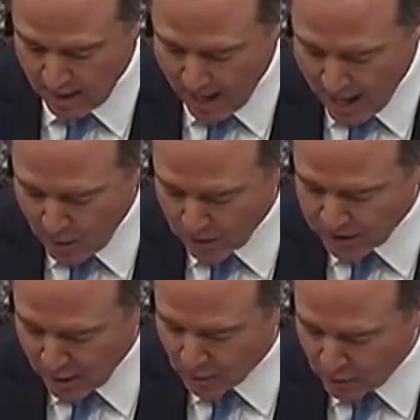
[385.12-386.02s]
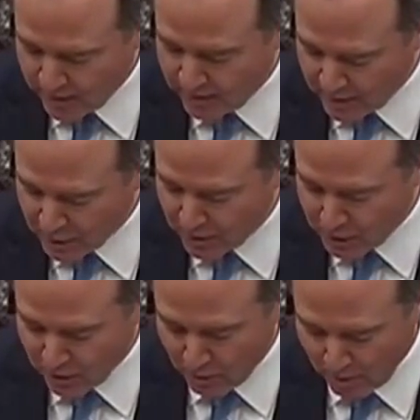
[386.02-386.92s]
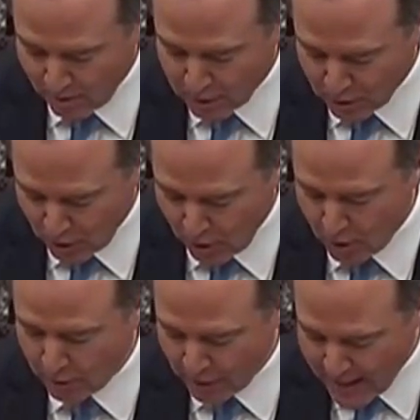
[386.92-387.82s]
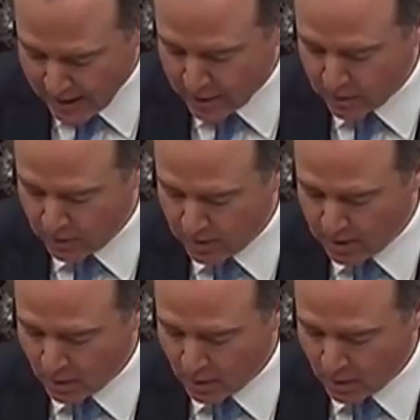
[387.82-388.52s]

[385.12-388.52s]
I will tell Rudy and the Attorney General Barr to call. Thank you.